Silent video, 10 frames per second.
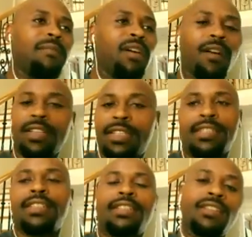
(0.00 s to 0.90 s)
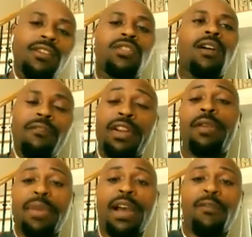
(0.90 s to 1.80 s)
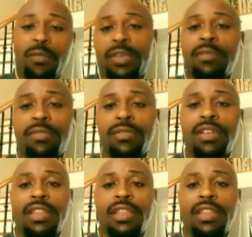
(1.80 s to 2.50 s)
but autistic children are very powerful people.